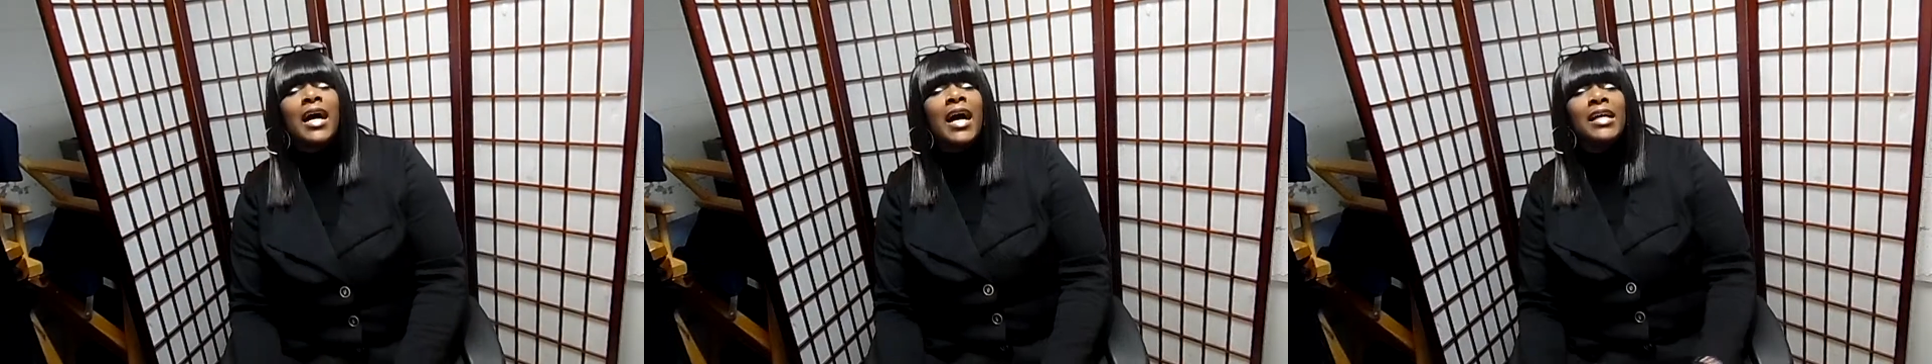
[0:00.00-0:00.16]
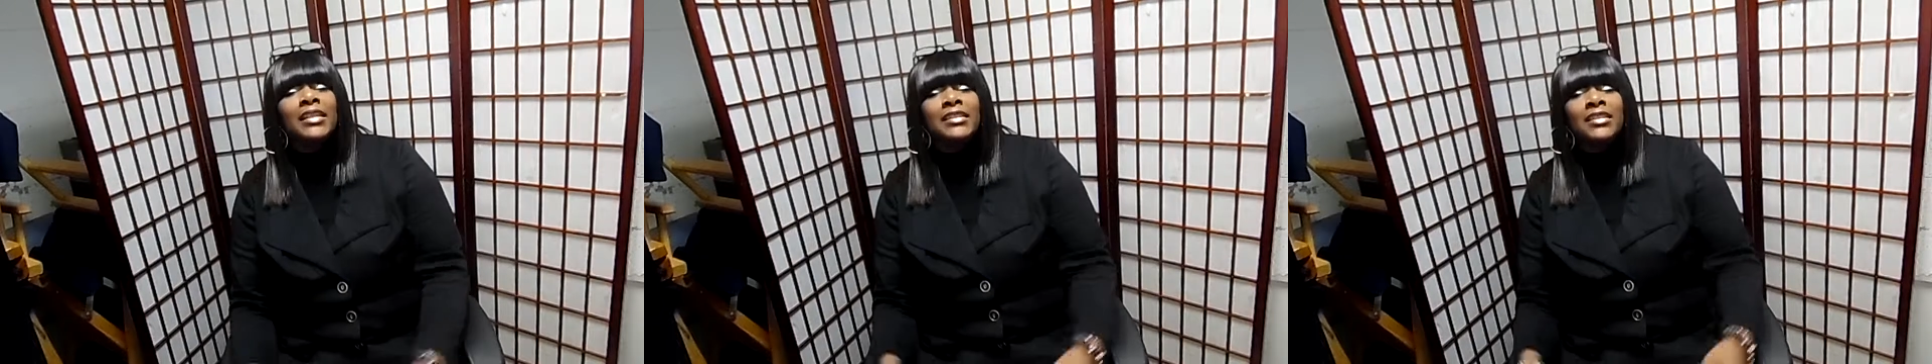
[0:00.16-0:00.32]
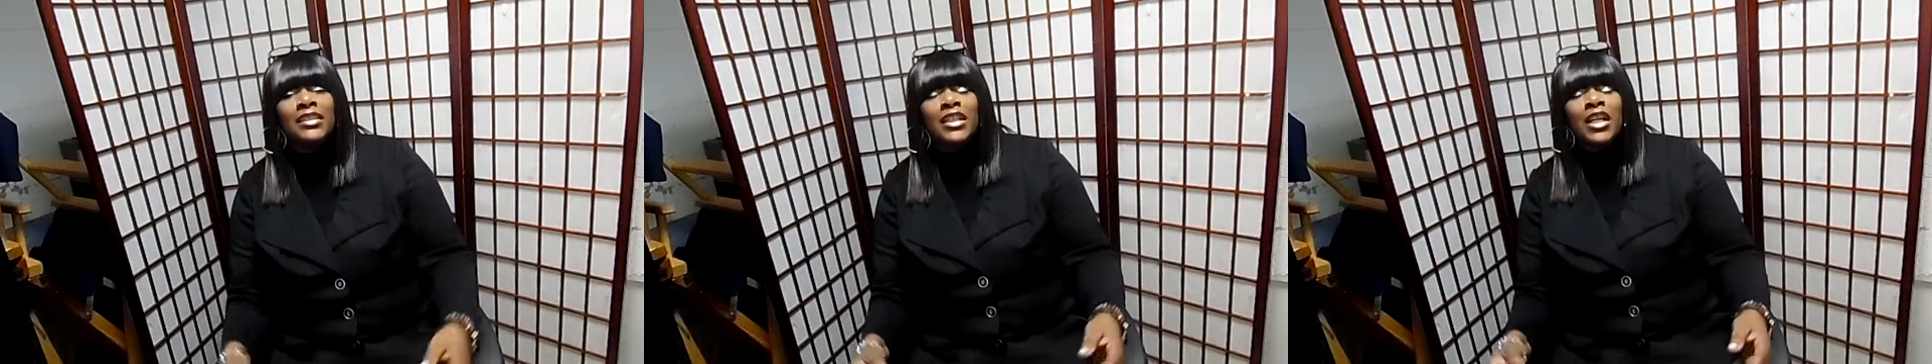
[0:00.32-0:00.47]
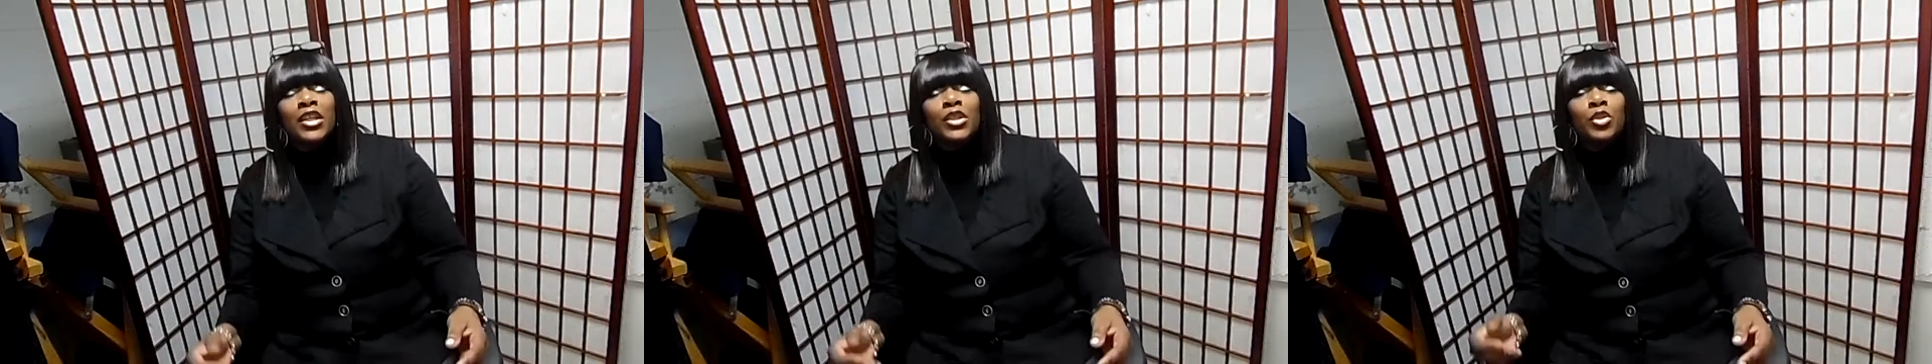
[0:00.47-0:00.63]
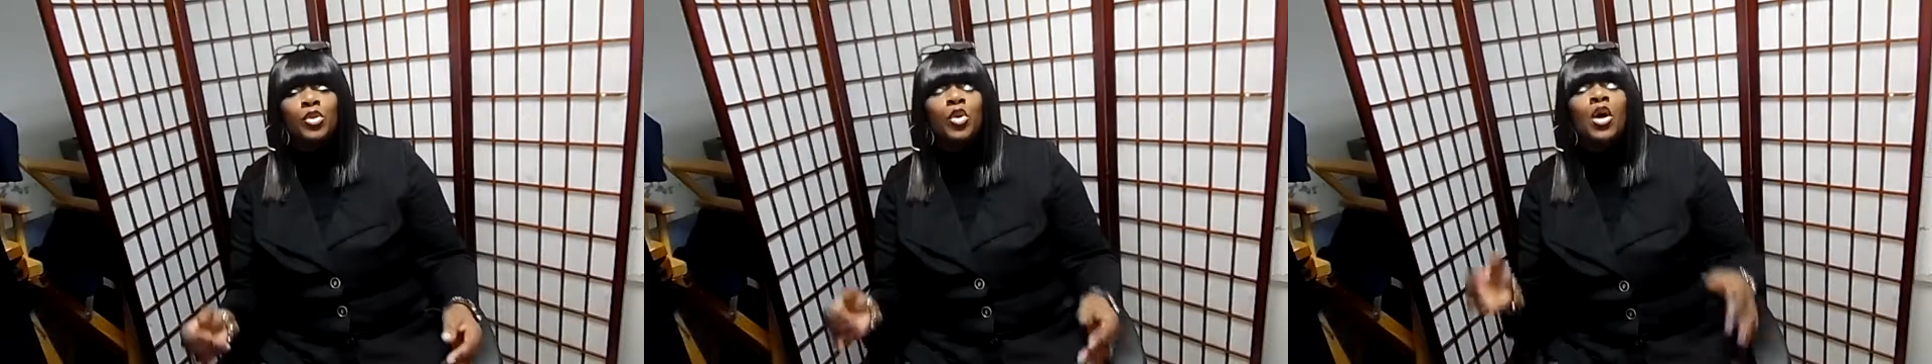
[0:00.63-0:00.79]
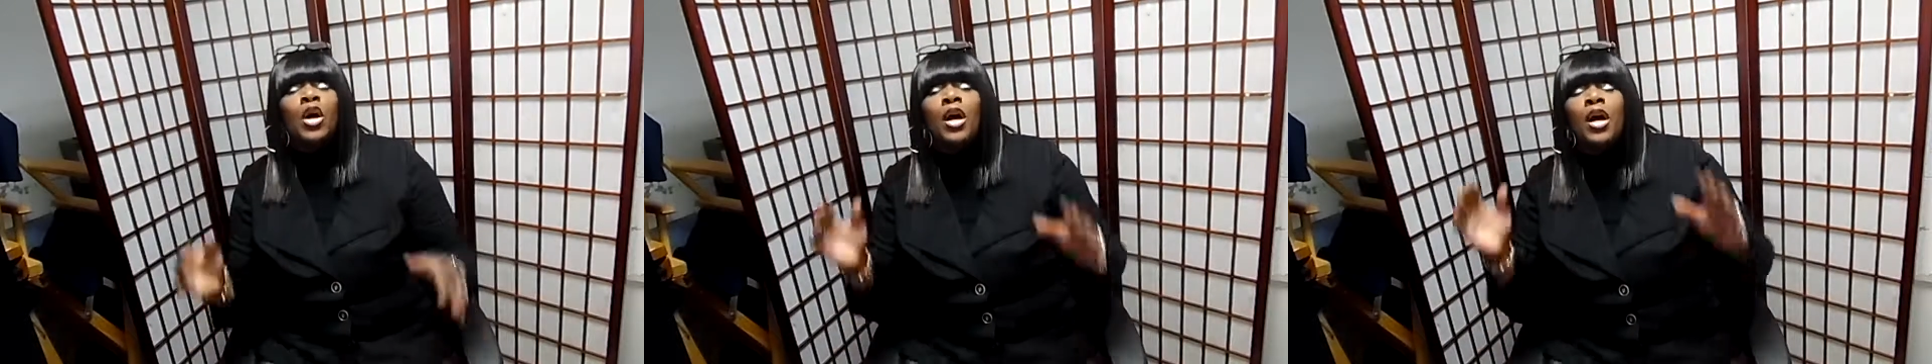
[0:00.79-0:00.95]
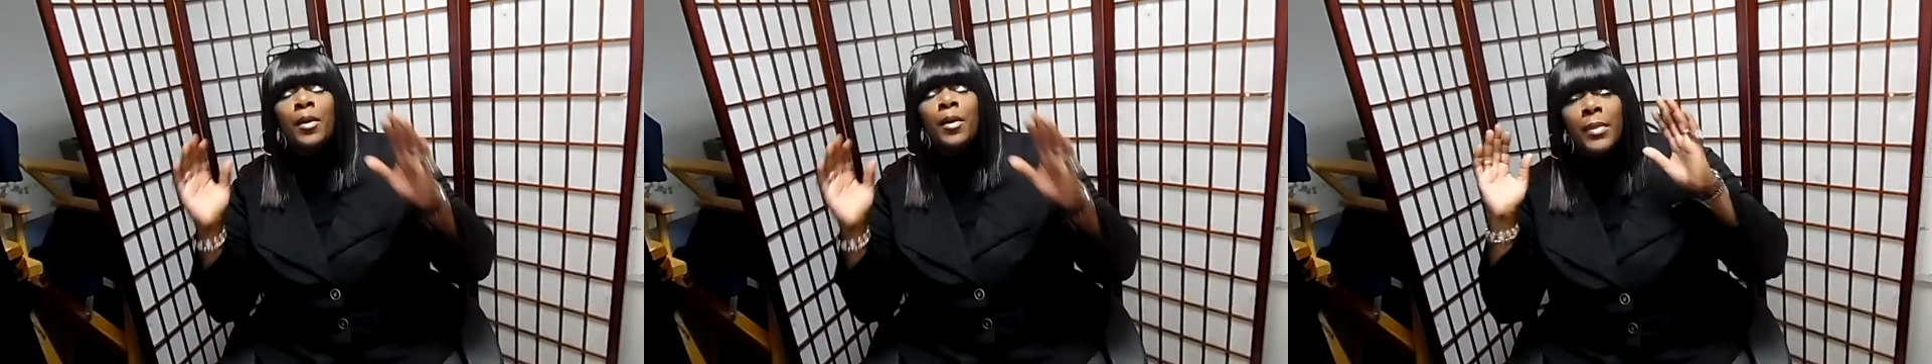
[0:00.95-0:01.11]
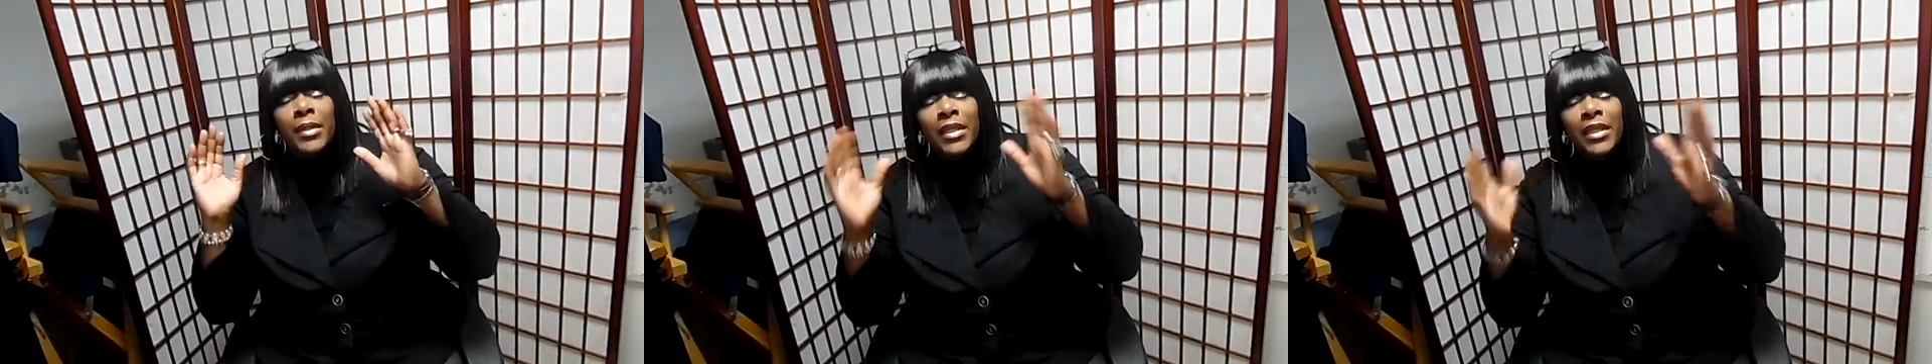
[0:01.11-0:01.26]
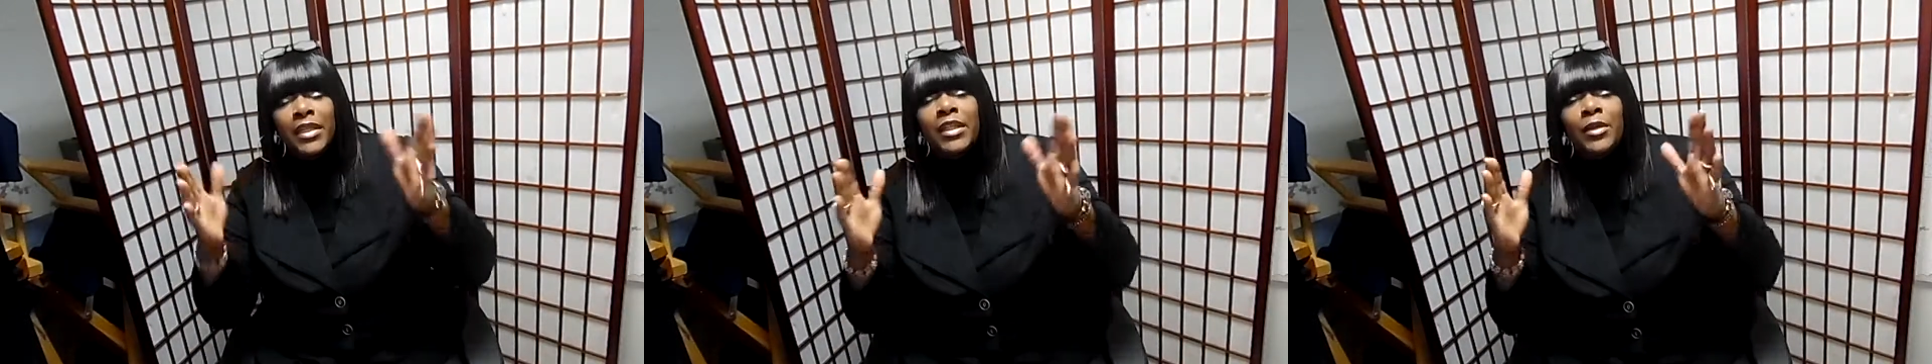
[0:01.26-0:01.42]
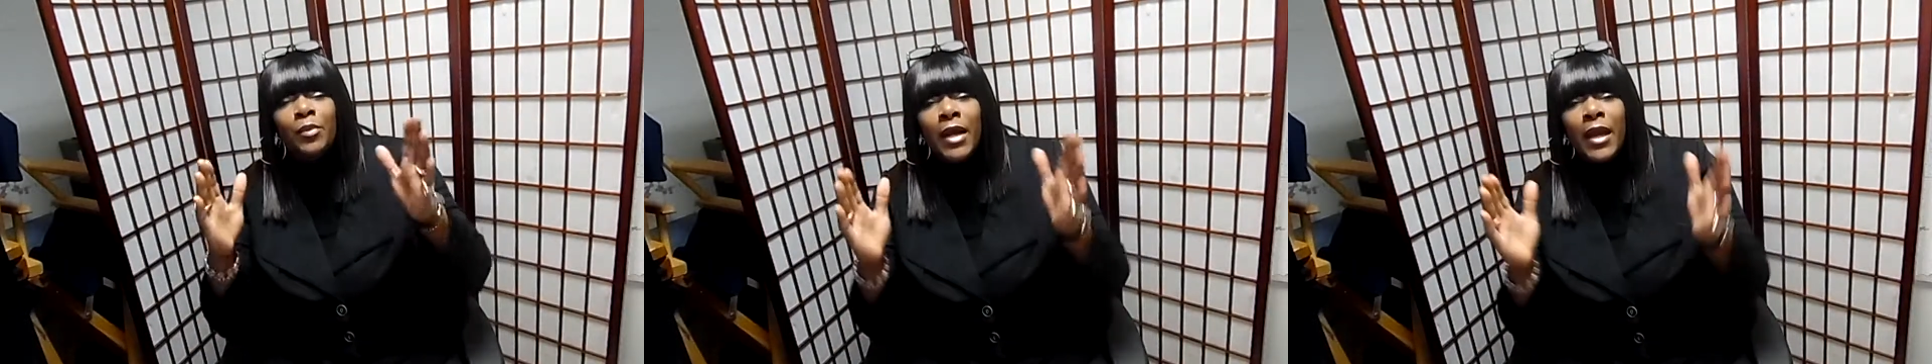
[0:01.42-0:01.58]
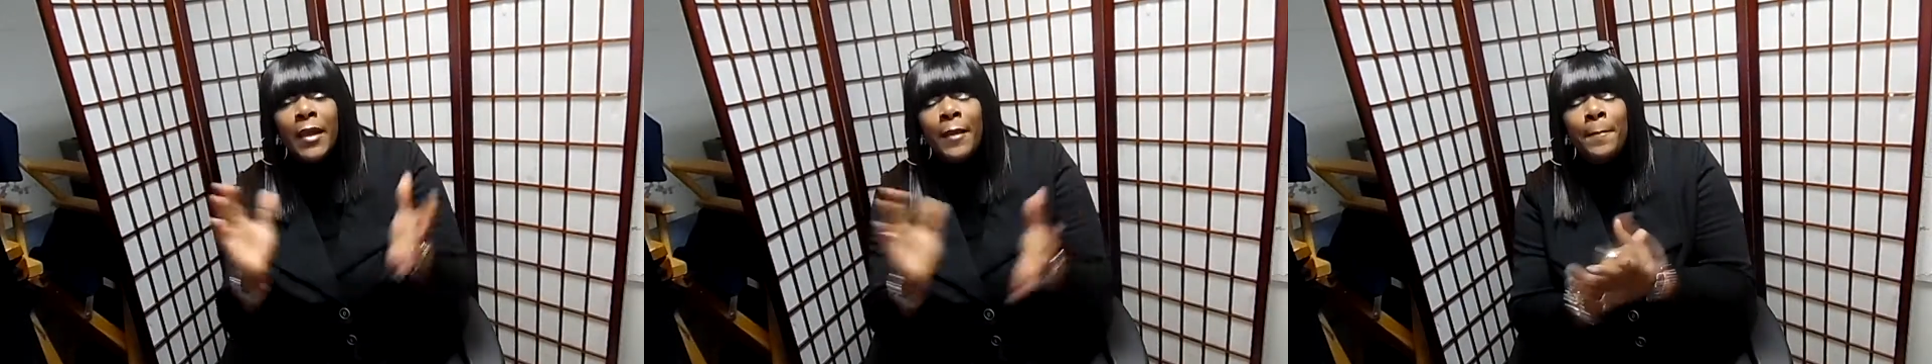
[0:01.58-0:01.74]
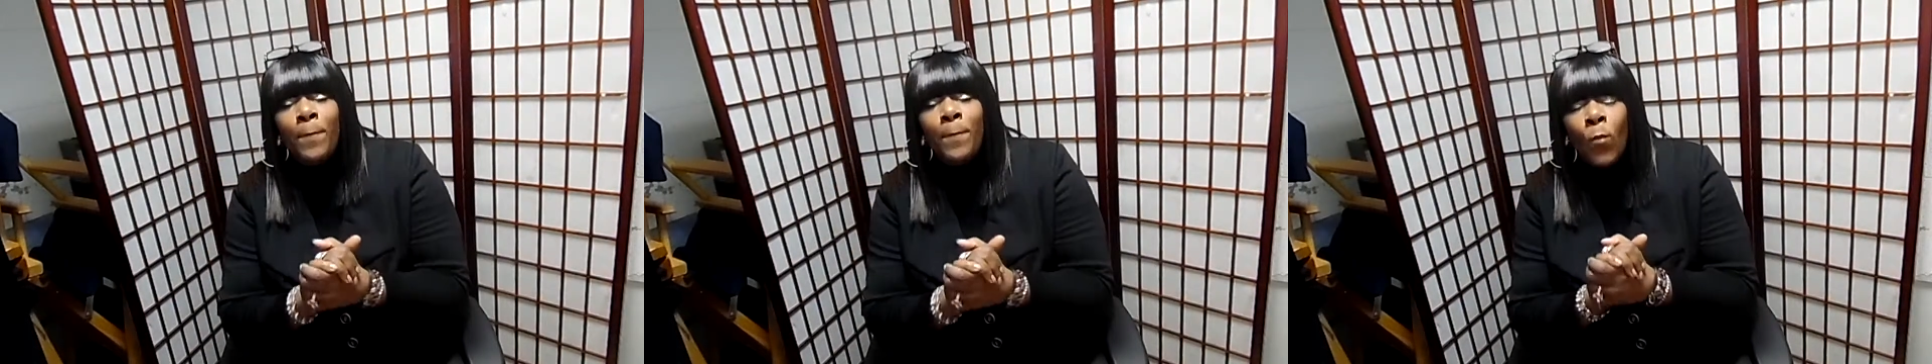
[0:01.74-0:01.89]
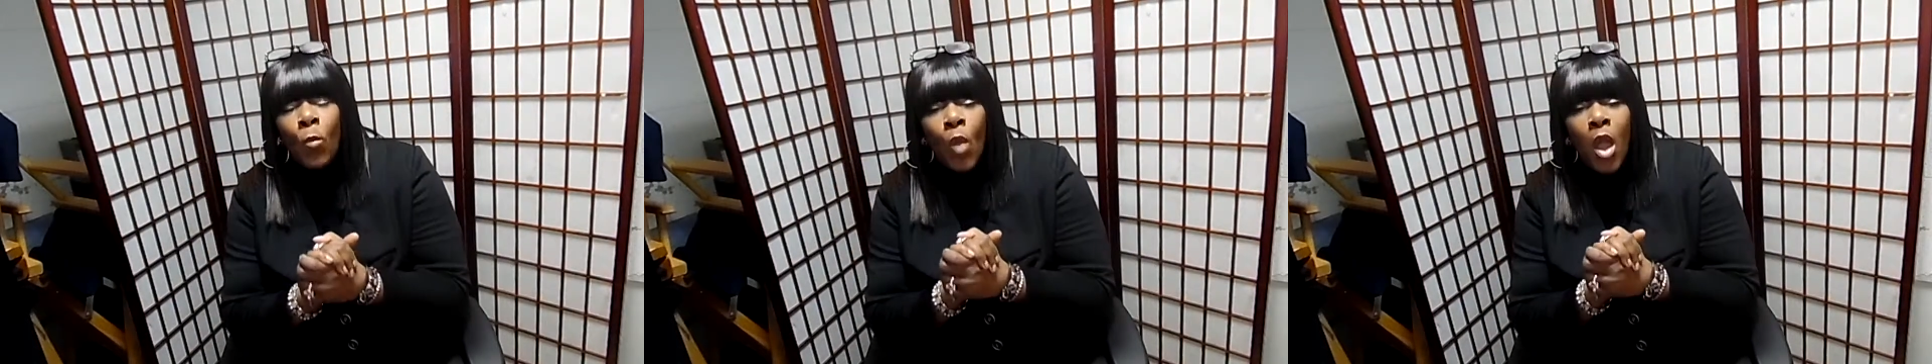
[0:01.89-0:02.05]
I tell you. But anyway,